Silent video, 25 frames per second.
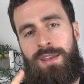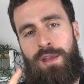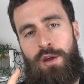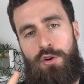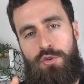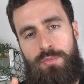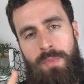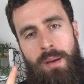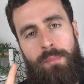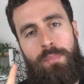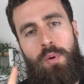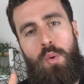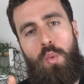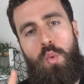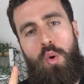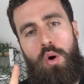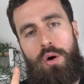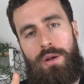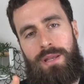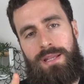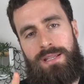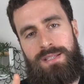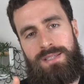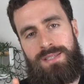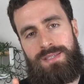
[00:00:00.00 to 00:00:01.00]
I remember one
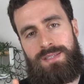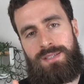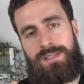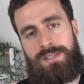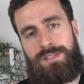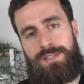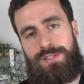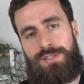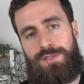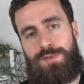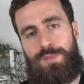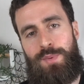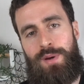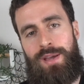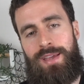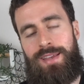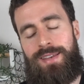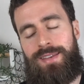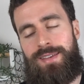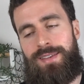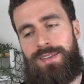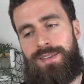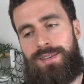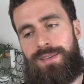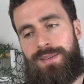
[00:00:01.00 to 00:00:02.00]
instance
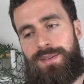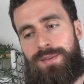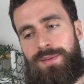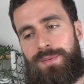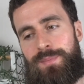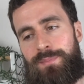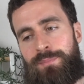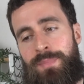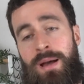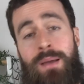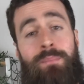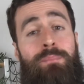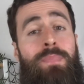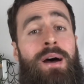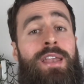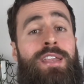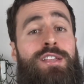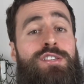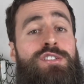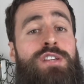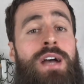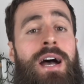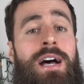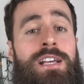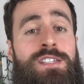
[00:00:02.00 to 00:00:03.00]
when my
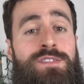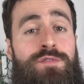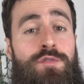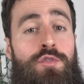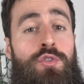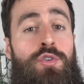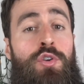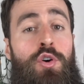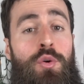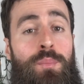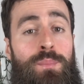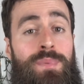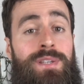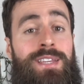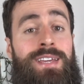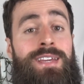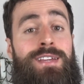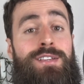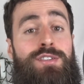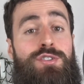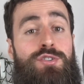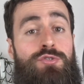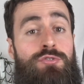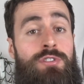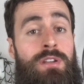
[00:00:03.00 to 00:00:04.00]
manager asked for an
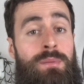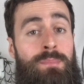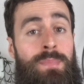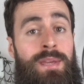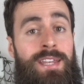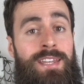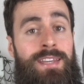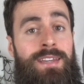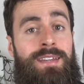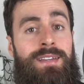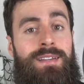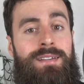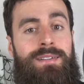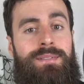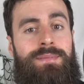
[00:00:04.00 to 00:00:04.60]
update during a meeting.